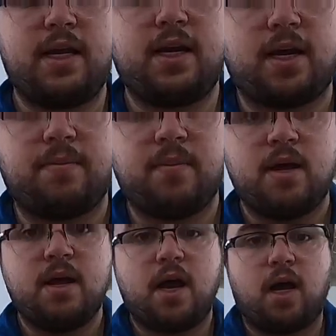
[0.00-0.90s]
here
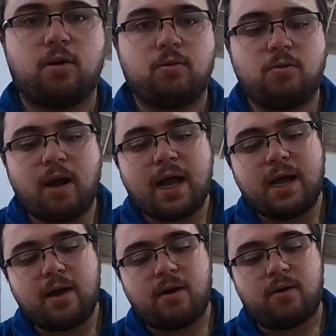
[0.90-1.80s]

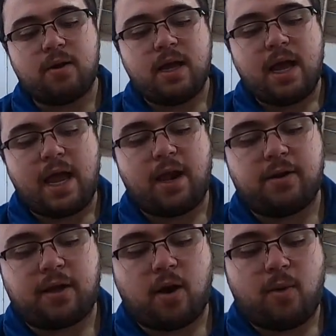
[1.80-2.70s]
allow air
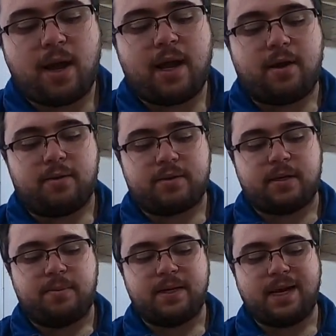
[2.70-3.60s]
to go out,
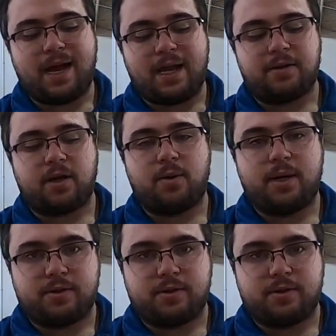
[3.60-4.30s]
but not air to go in.